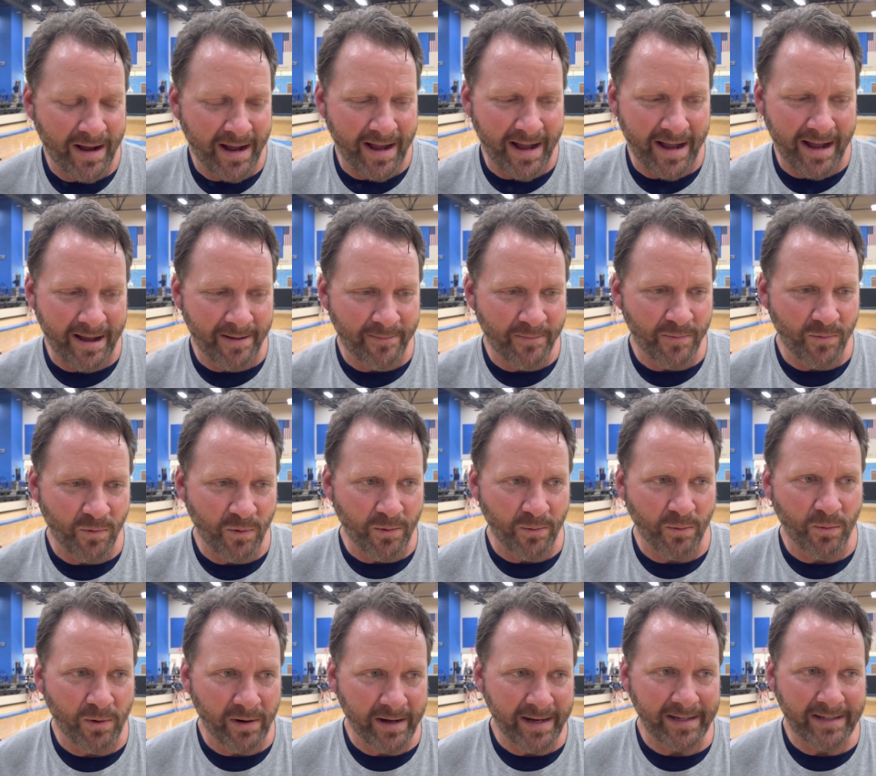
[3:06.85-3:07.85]
um, we'll,
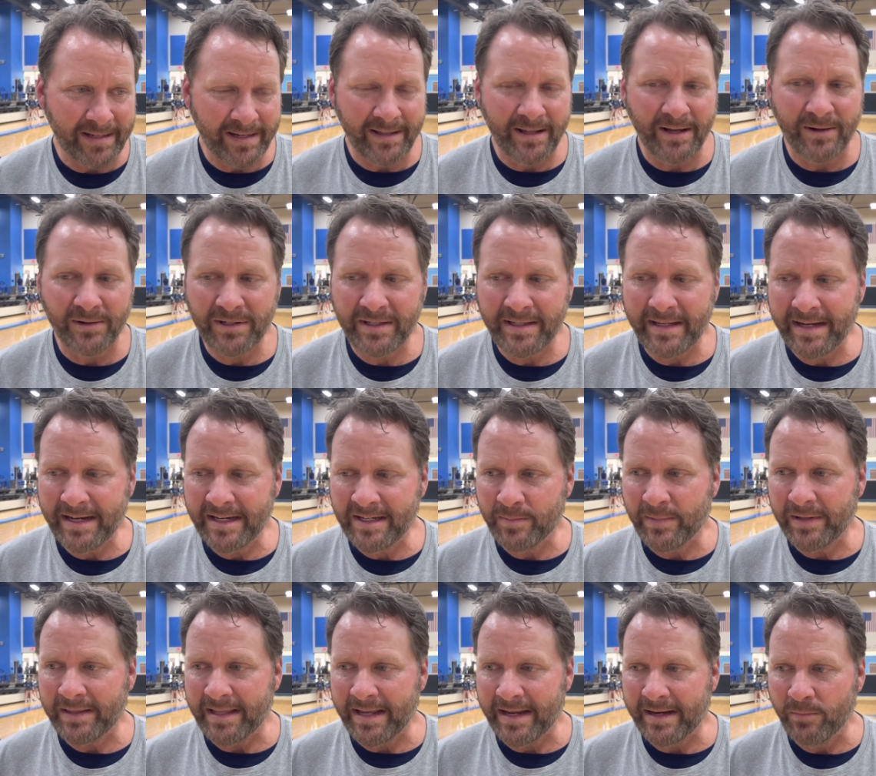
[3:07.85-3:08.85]
we'll, get to those things.
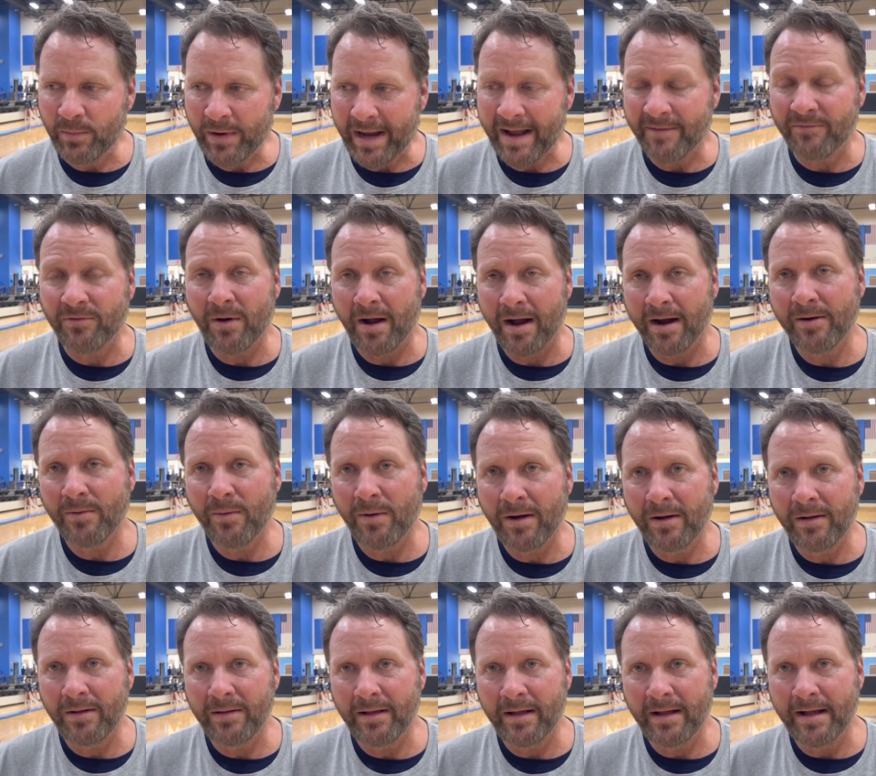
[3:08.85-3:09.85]
But then we have
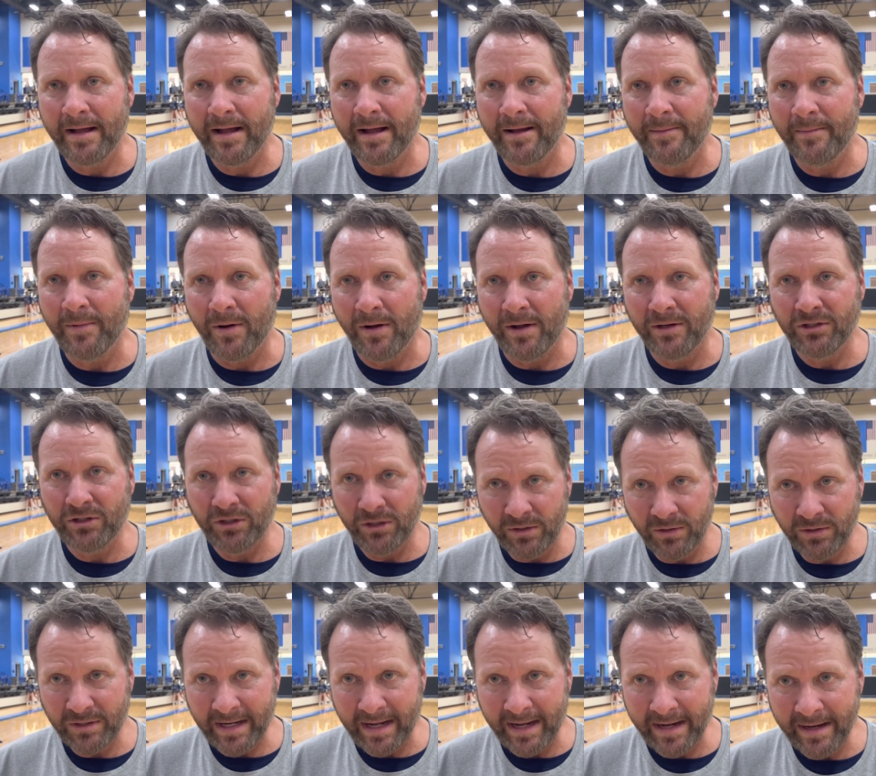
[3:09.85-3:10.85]
Rockwall um, on
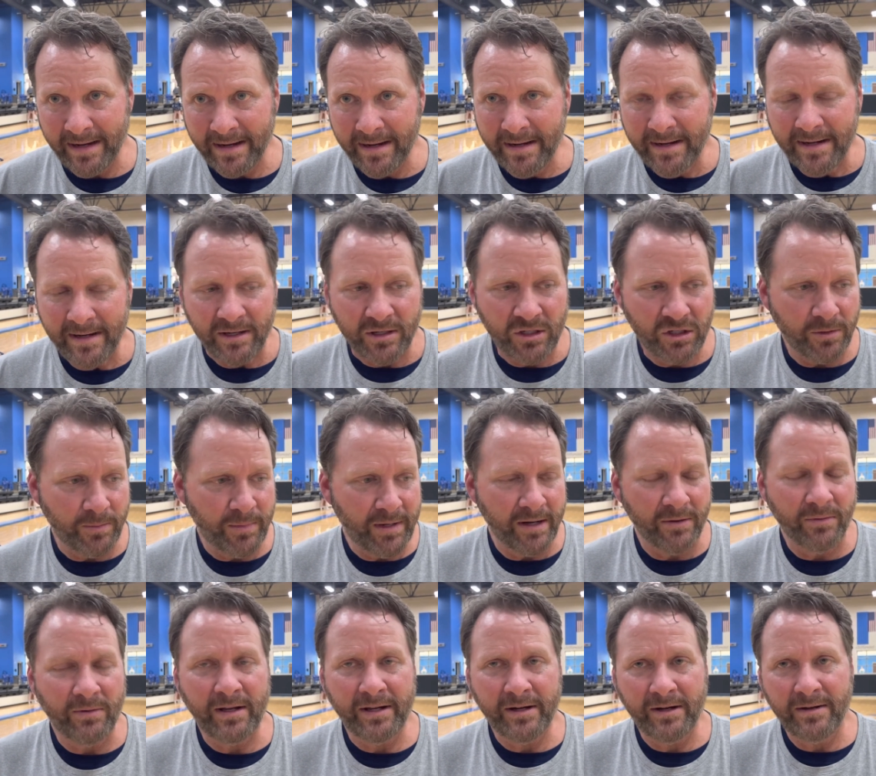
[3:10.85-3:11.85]
Tuesday. Mm. Should be a
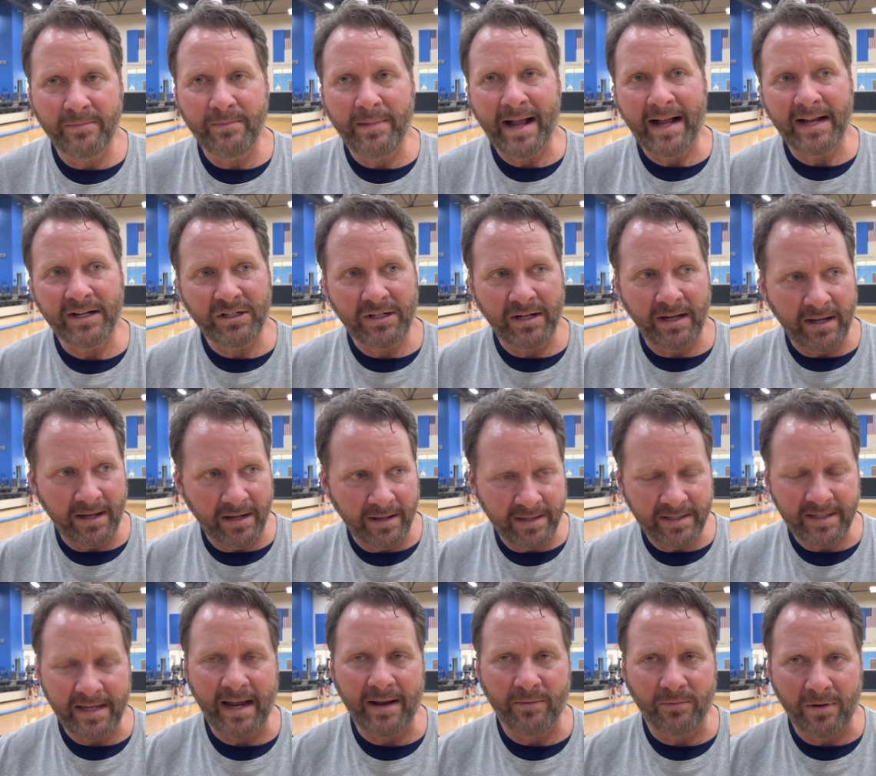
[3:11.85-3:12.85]
really good match. Uh,
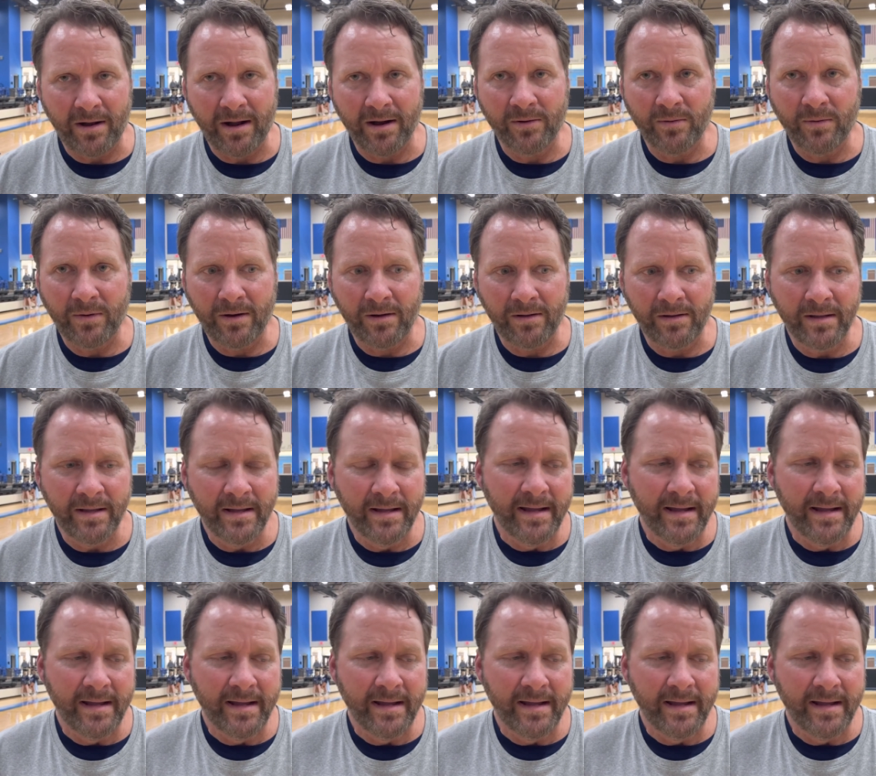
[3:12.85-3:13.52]
it's at Rockwall.